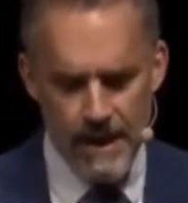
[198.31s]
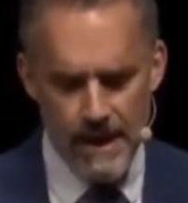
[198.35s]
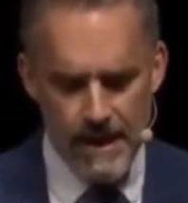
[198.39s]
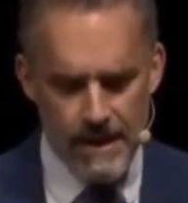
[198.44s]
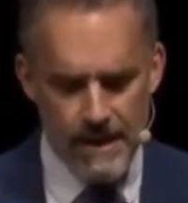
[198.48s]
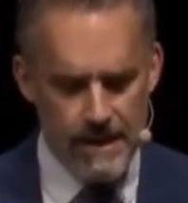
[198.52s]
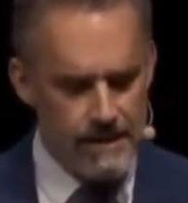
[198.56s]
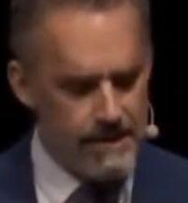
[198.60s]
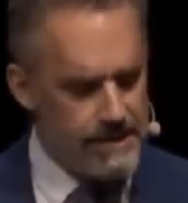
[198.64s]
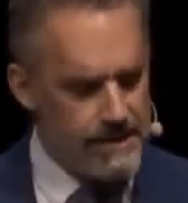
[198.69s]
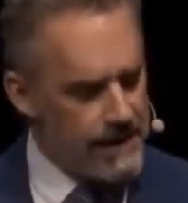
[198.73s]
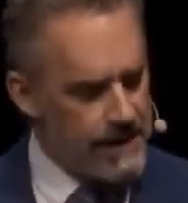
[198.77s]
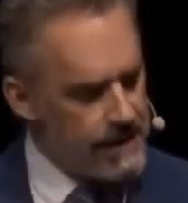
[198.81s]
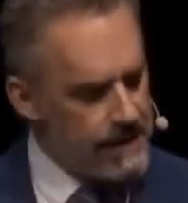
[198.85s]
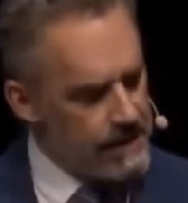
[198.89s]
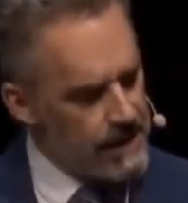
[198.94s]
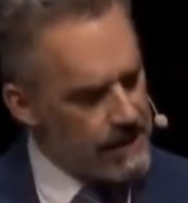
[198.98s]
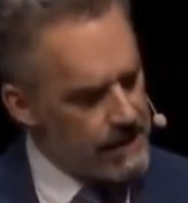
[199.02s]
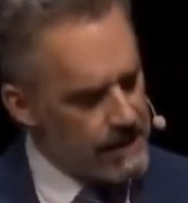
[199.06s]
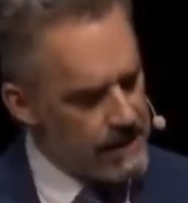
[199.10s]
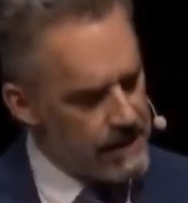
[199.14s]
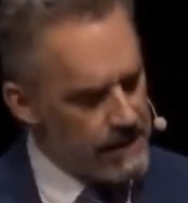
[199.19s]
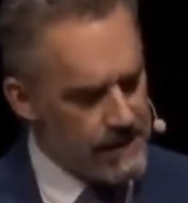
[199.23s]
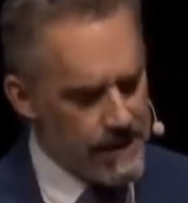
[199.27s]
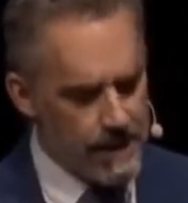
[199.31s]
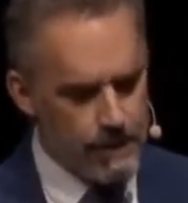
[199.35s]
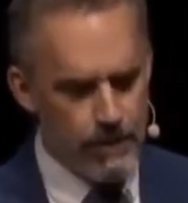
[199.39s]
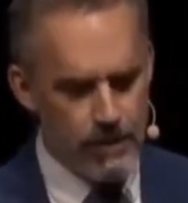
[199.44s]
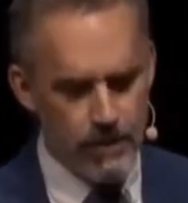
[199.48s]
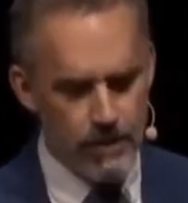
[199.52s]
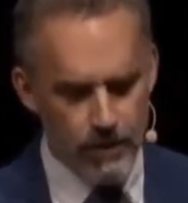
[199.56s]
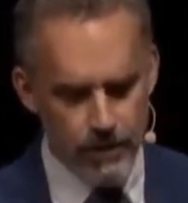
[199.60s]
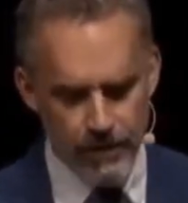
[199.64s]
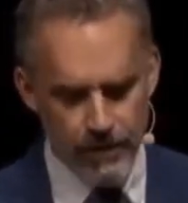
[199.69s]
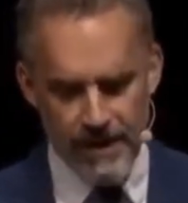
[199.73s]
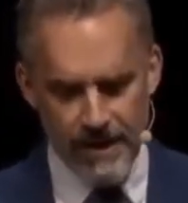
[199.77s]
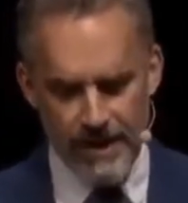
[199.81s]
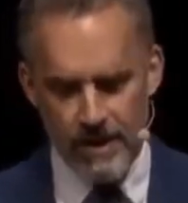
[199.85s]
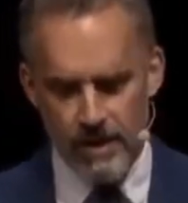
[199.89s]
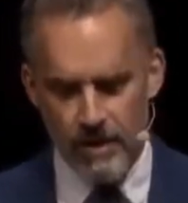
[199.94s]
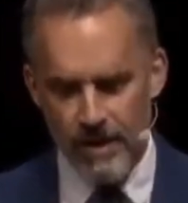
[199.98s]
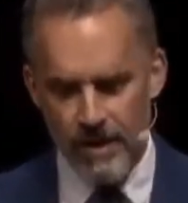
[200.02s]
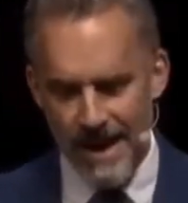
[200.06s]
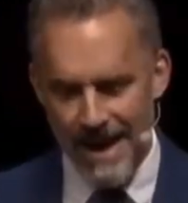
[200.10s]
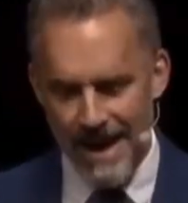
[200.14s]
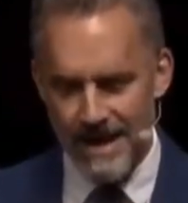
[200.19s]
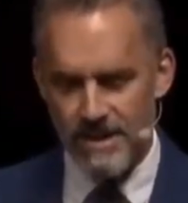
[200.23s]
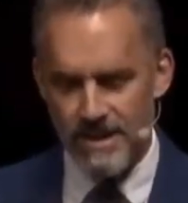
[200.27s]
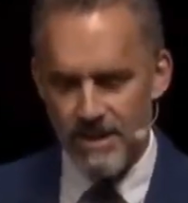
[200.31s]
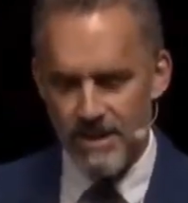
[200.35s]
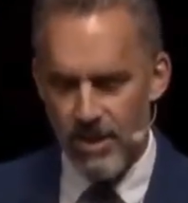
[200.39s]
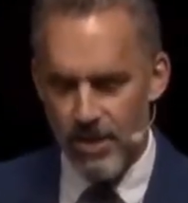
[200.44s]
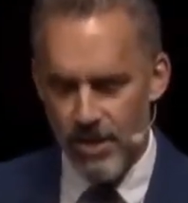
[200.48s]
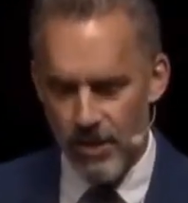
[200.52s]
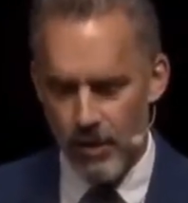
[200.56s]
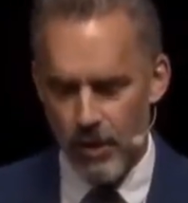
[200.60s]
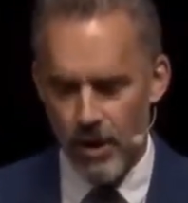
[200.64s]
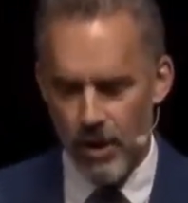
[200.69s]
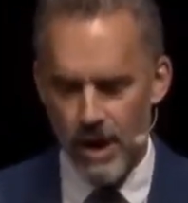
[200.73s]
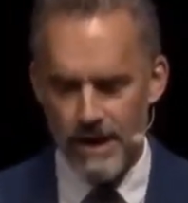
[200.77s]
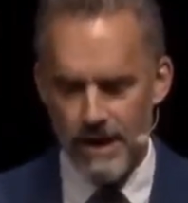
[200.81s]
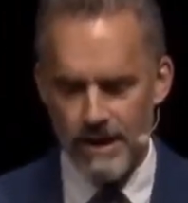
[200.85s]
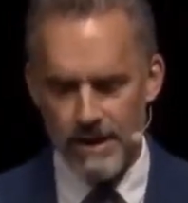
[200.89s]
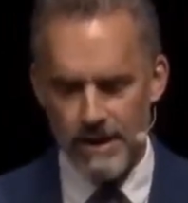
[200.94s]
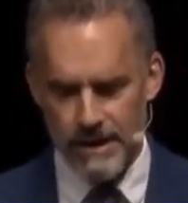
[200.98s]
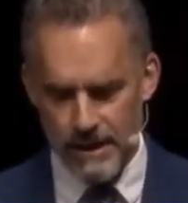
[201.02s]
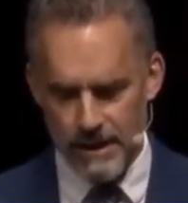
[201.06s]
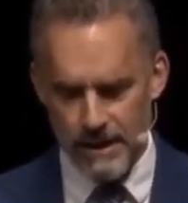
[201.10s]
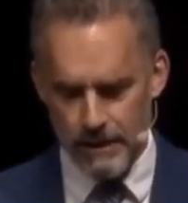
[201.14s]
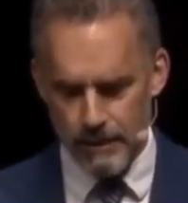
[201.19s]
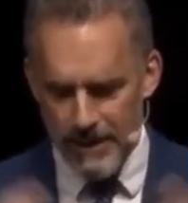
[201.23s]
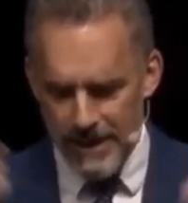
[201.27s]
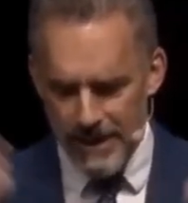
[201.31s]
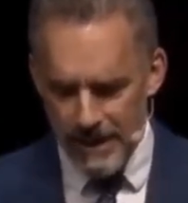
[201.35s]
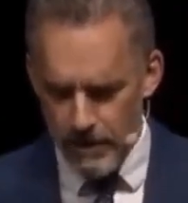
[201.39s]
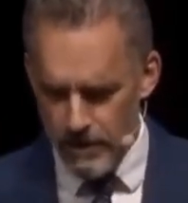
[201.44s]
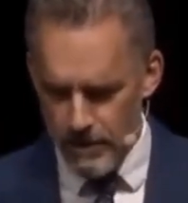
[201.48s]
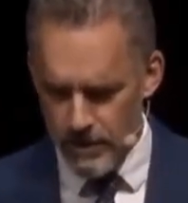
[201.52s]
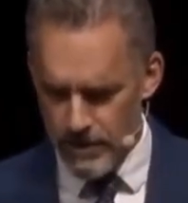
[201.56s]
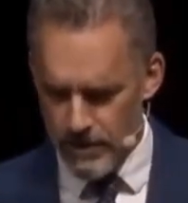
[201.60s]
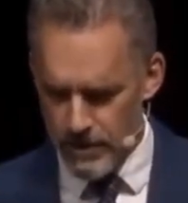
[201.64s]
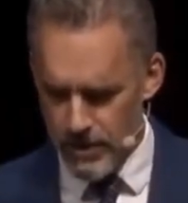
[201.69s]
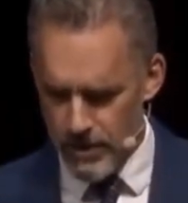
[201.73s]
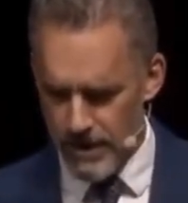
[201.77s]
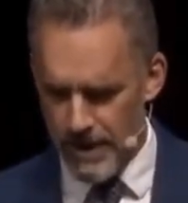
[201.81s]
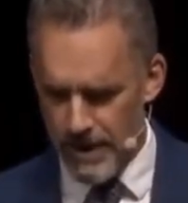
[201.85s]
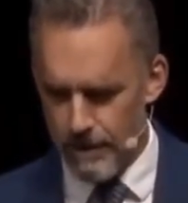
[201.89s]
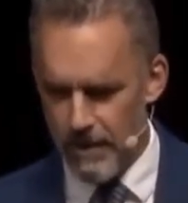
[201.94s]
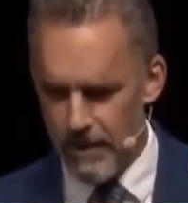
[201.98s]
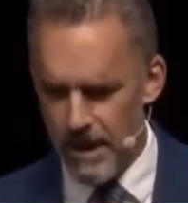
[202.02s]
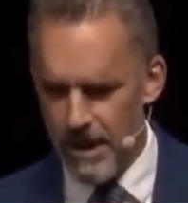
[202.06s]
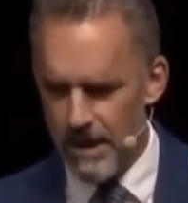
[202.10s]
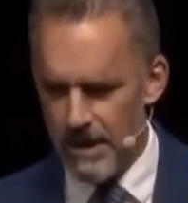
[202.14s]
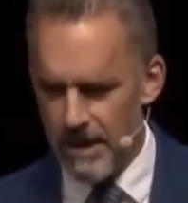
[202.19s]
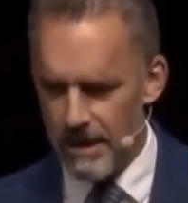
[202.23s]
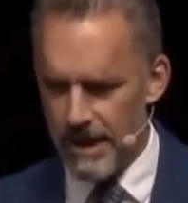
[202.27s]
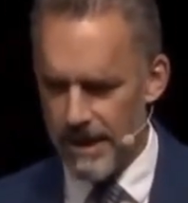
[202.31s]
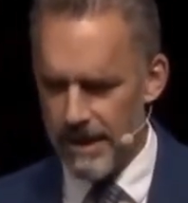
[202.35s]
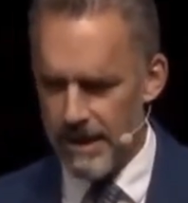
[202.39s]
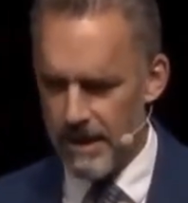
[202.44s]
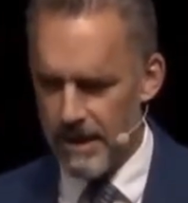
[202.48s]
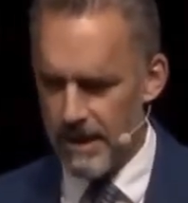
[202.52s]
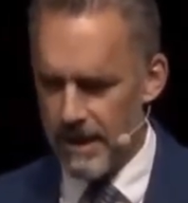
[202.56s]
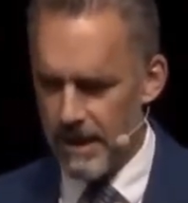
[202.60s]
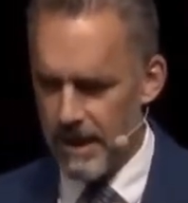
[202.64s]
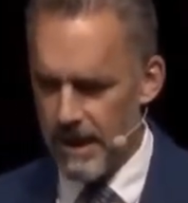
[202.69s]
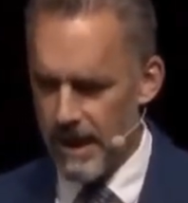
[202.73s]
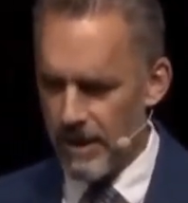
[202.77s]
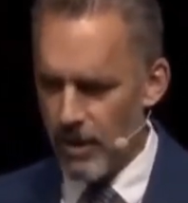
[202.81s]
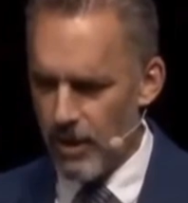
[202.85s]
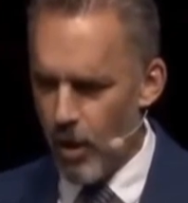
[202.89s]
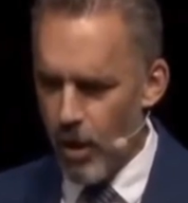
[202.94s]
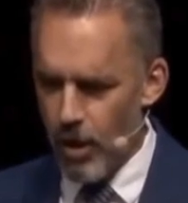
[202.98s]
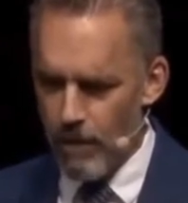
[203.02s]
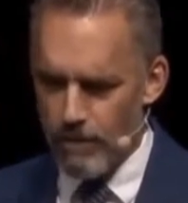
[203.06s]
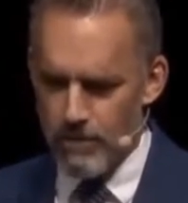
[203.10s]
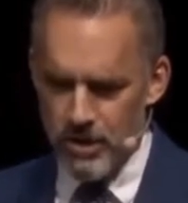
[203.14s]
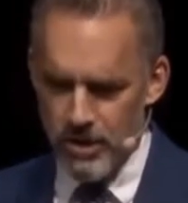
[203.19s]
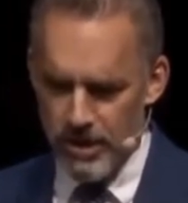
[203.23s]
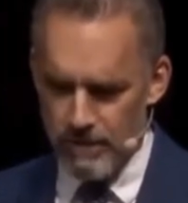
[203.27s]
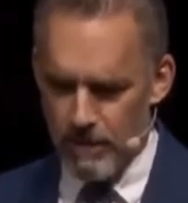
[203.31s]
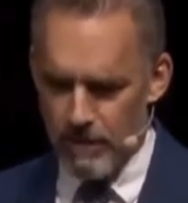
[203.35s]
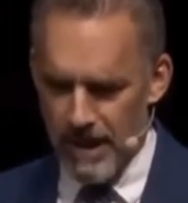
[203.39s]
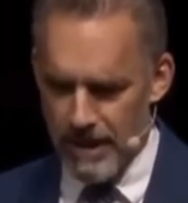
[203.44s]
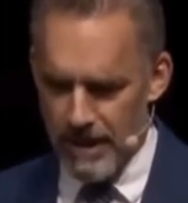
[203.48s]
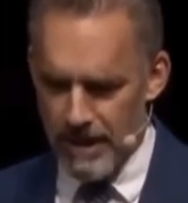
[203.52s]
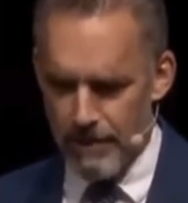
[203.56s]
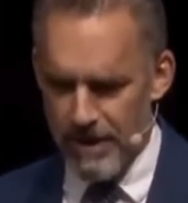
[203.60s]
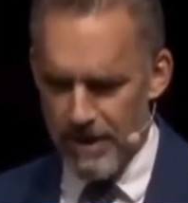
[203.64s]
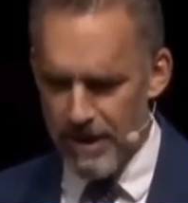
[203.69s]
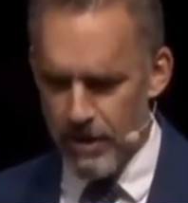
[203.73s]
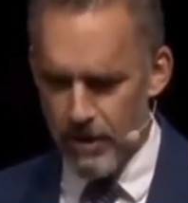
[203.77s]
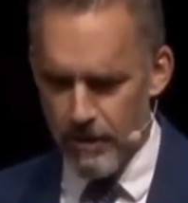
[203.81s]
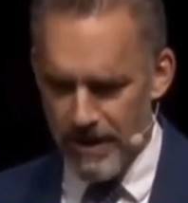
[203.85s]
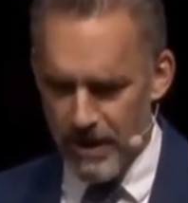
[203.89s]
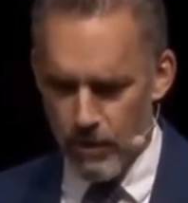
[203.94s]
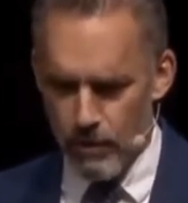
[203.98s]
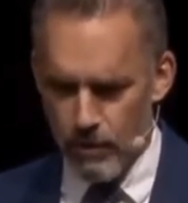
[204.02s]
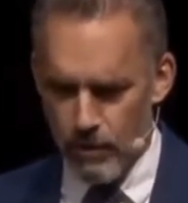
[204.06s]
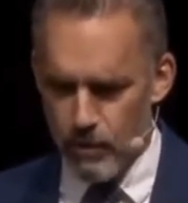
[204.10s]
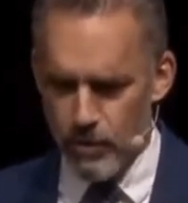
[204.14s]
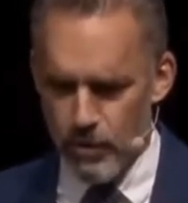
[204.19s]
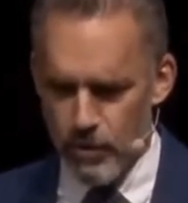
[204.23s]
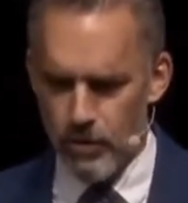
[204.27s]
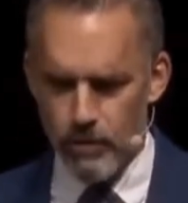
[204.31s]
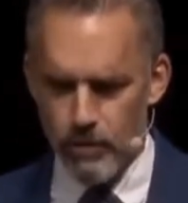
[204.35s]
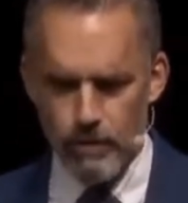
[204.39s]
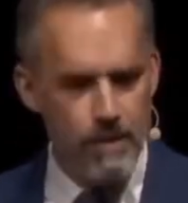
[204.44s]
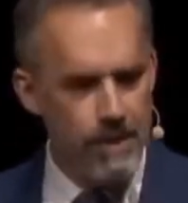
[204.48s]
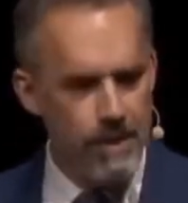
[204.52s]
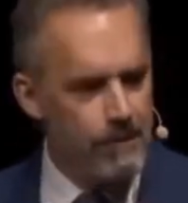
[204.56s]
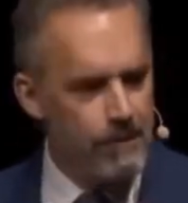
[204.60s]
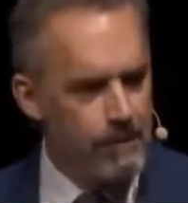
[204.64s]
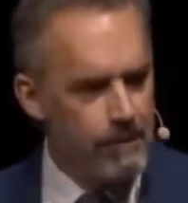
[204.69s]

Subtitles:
He said that the typical thinker has a thought, it appears to them like an object might appear in a room.